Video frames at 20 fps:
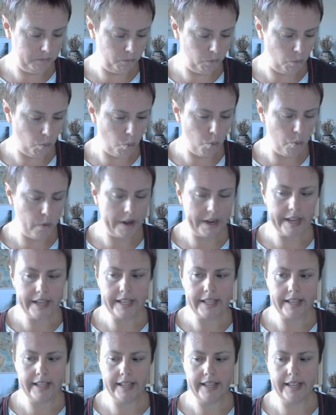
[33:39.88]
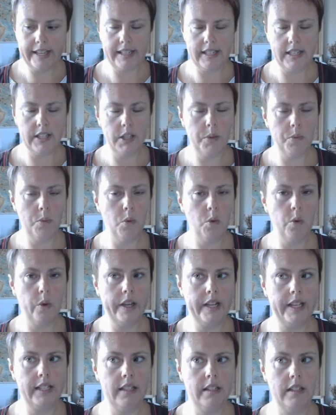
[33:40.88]
point of stitching the
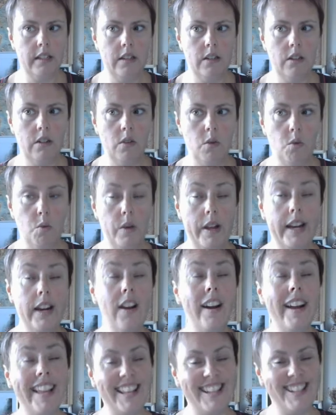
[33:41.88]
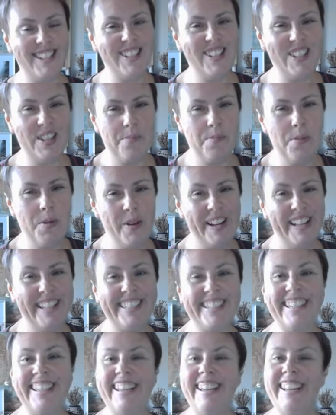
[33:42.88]
fish I'm probably going to do
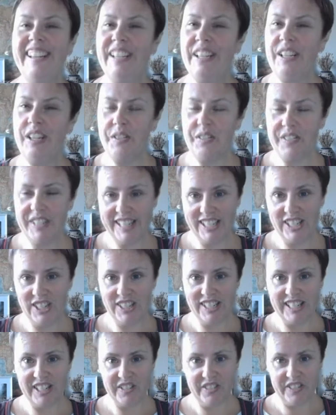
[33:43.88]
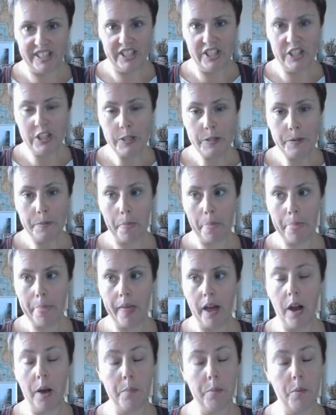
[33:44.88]
two over one or
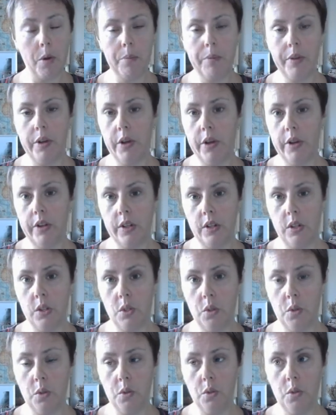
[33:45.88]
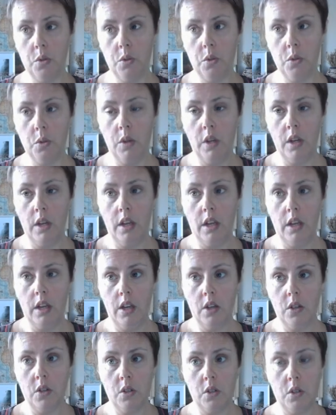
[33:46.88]
one over one because
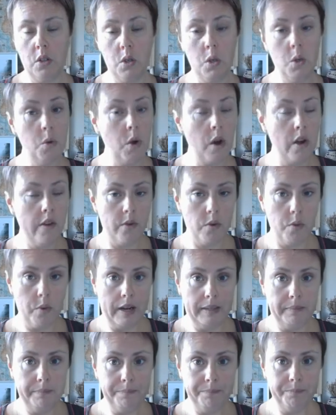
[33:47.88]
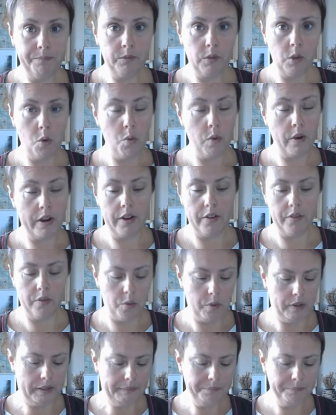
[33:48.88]
of my
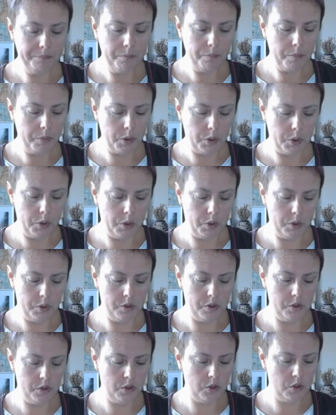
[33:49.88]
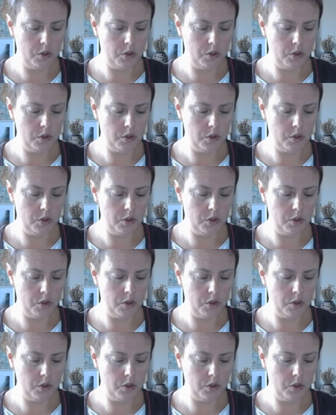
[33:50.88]
really, really poor